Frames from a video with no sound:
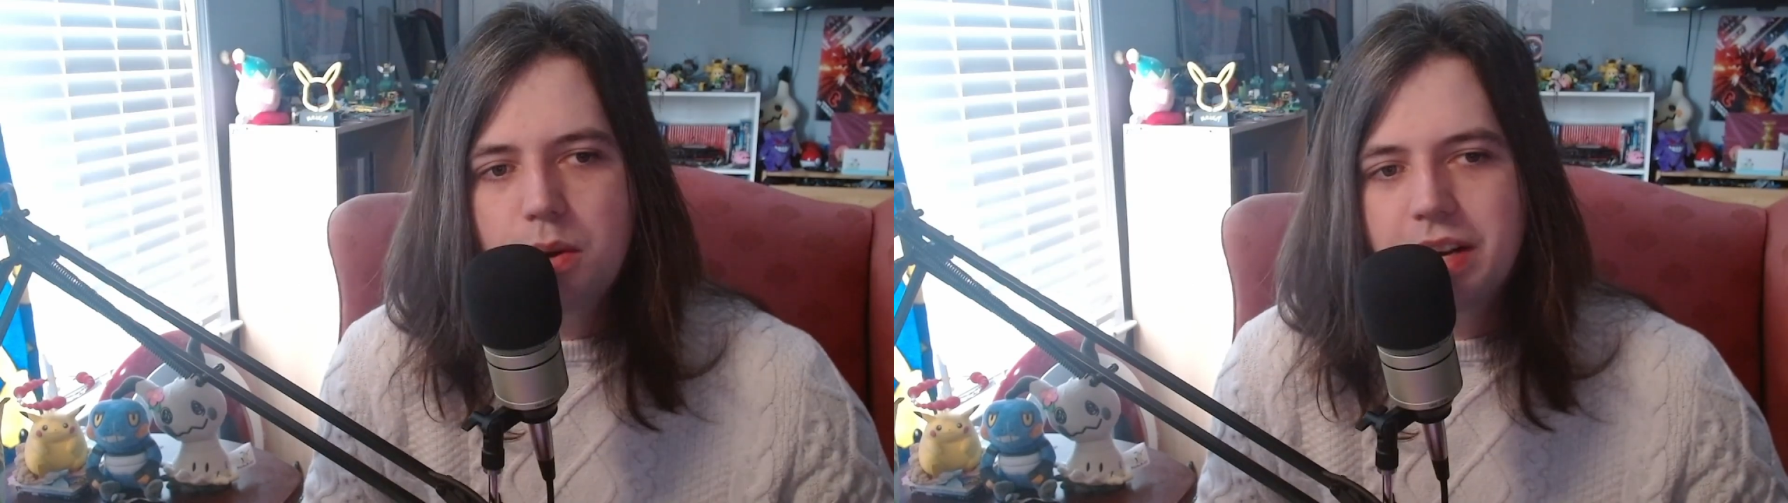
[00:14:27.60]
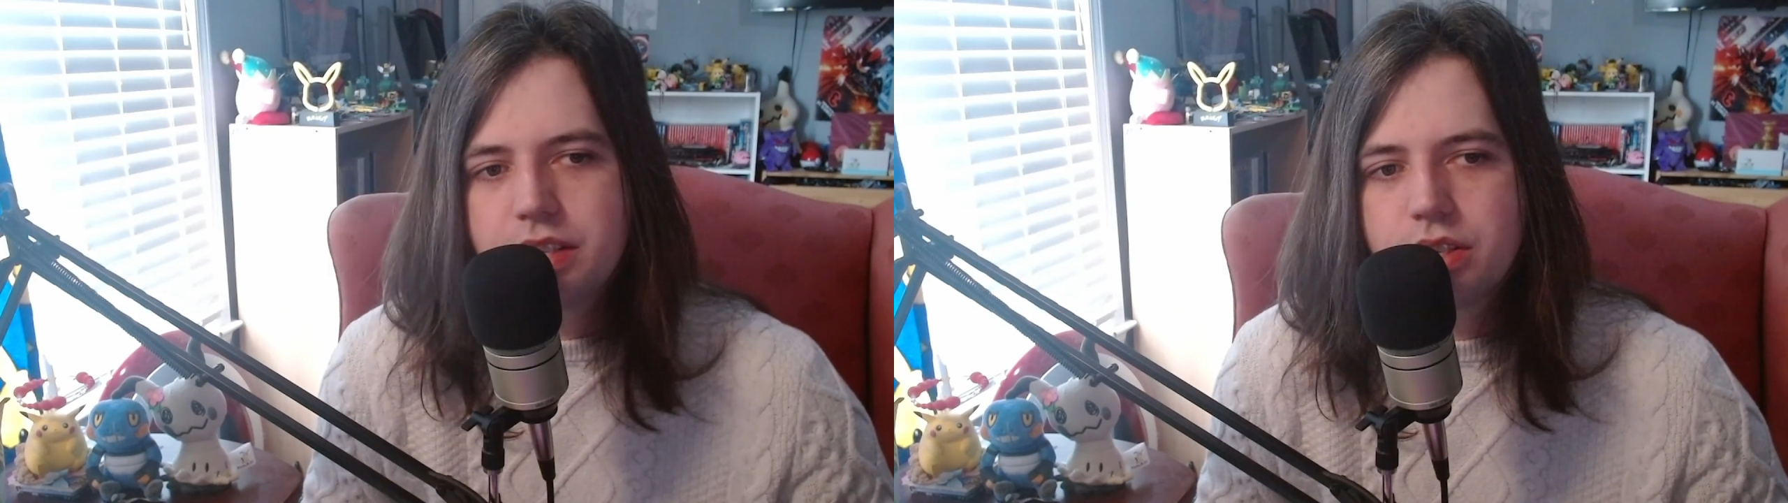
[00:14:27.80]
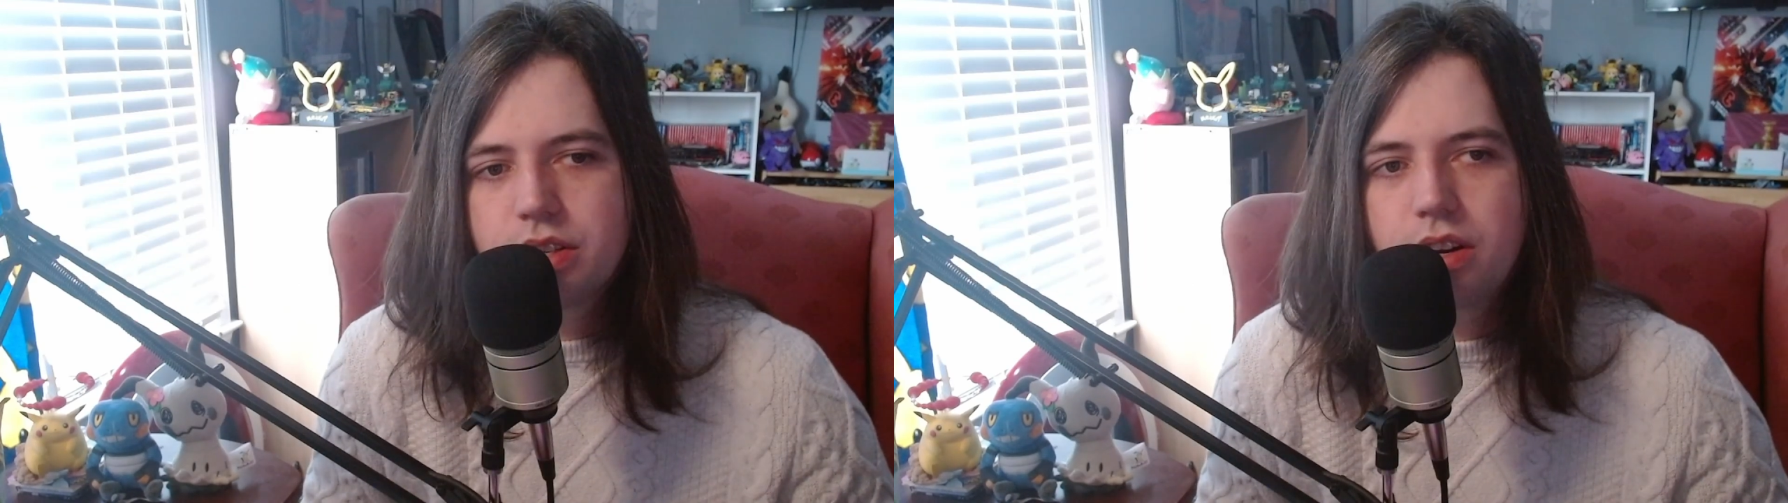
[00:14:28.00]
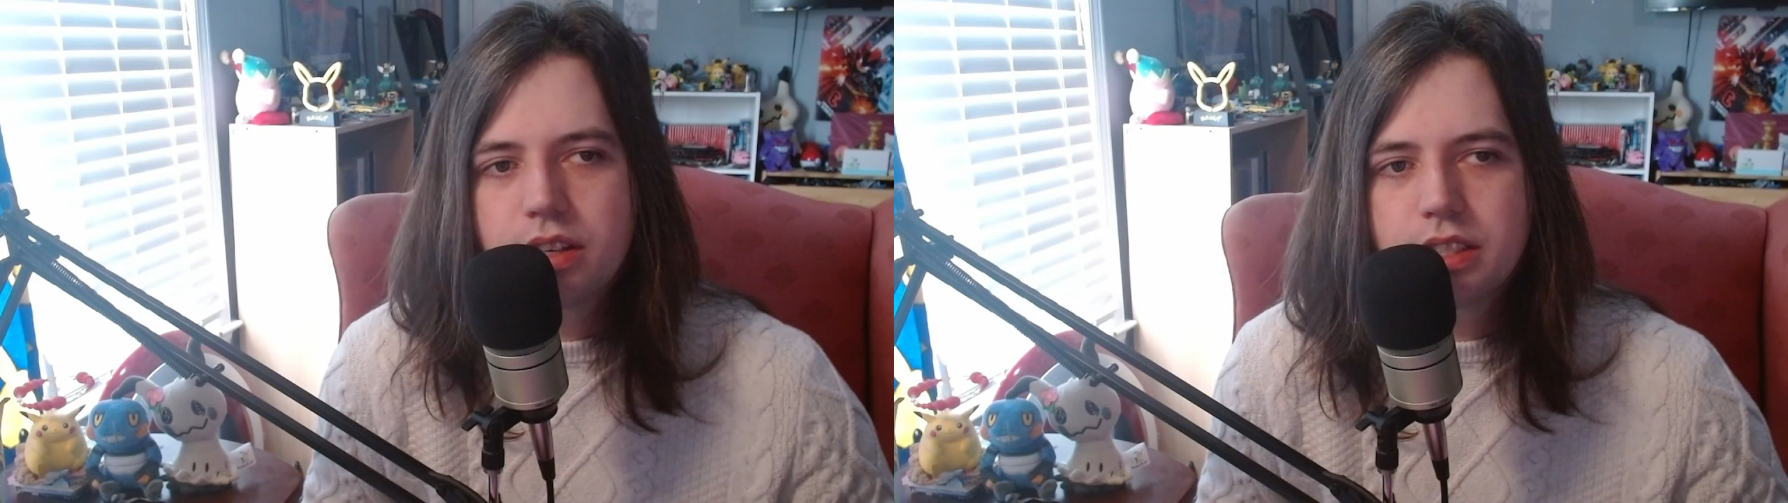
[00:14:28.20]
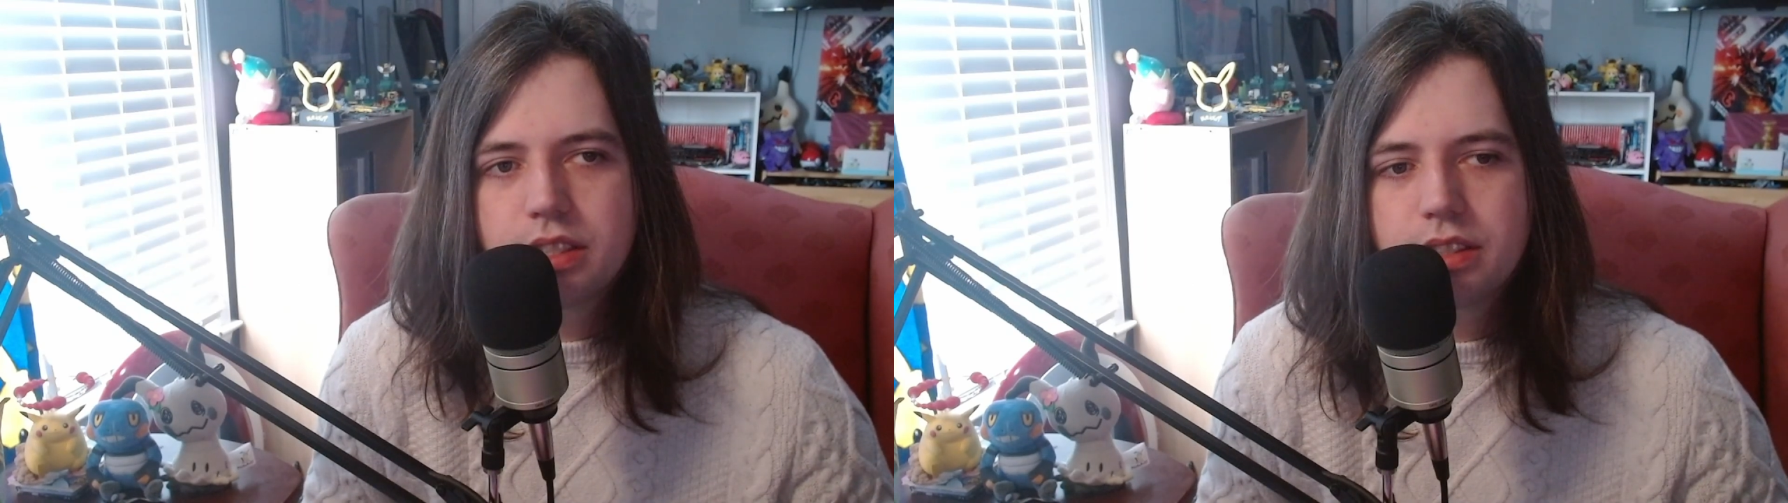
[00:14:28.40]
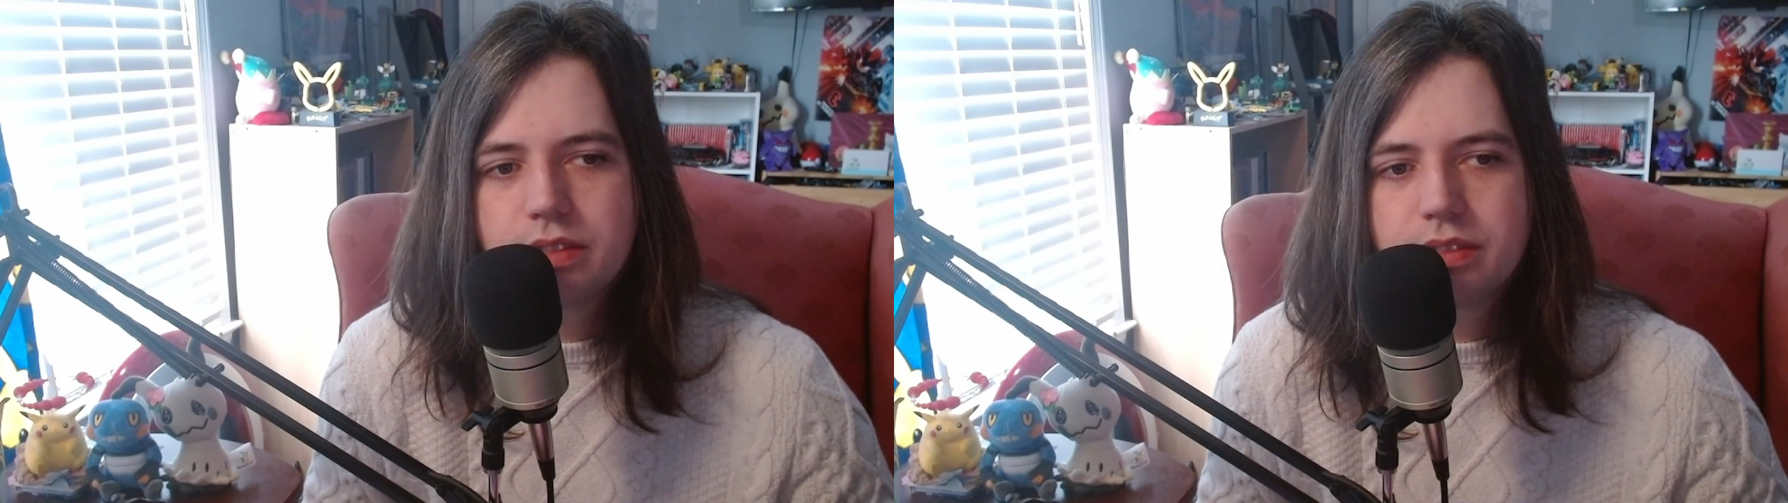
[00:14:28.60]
my stars,